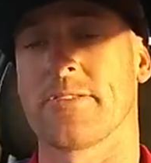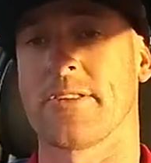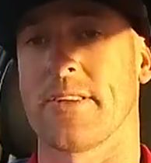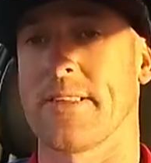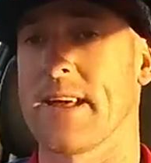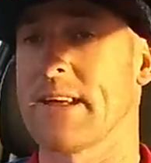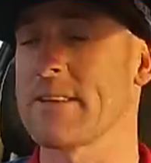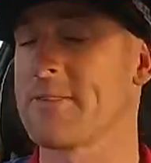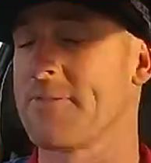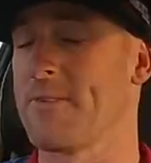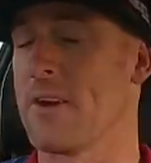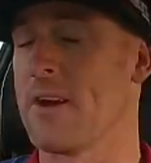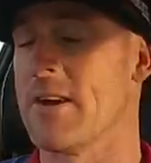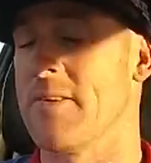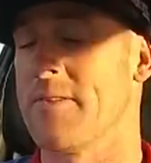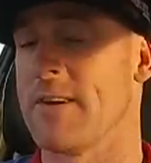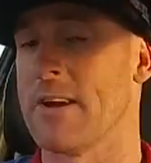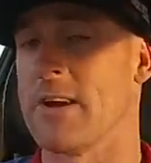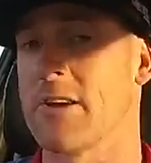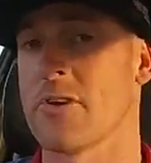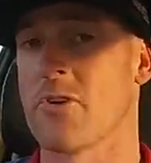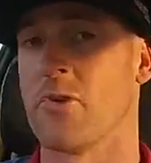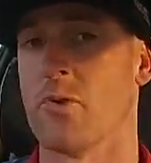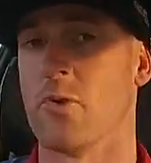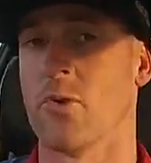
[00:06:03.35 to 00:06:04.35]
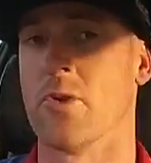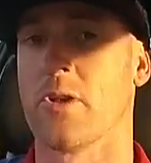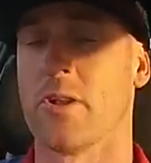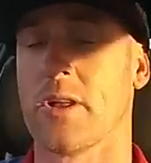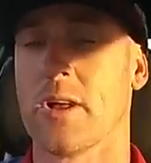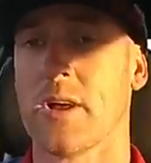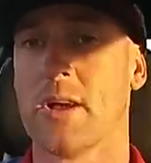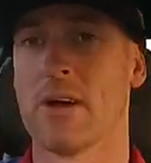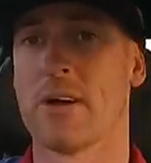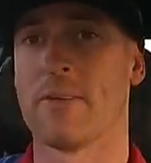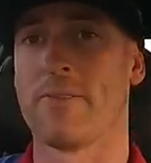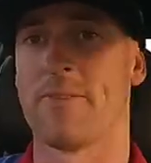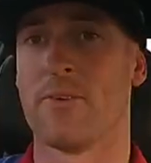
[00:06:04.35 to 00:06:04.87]
So that's very, very cool
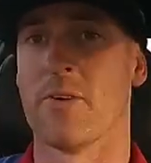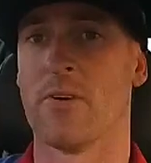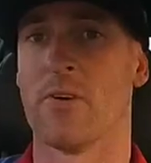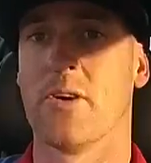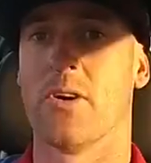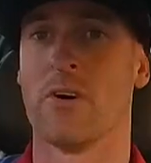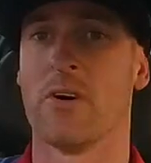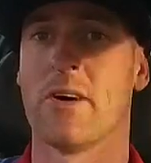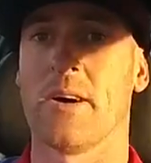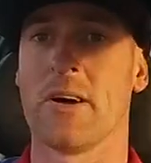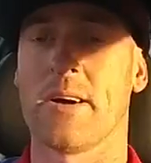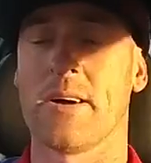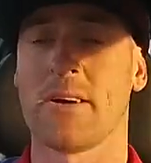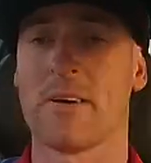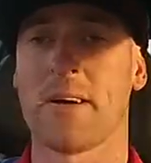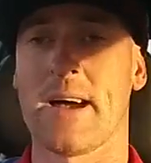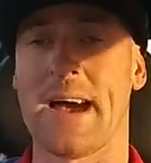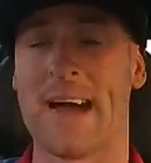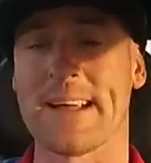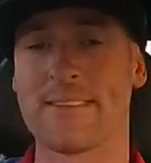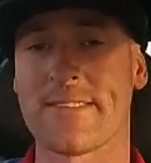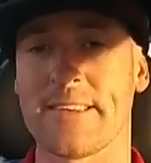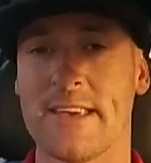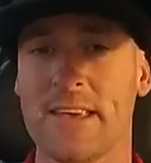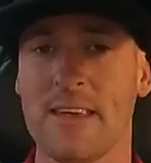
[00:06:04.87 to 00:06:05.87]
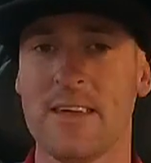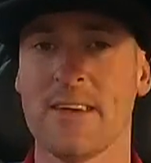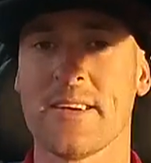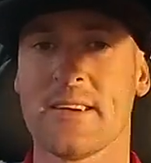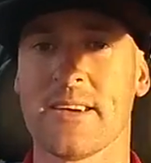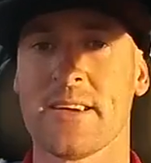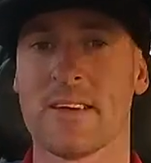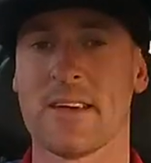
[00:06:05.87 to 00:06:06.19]
for Ati.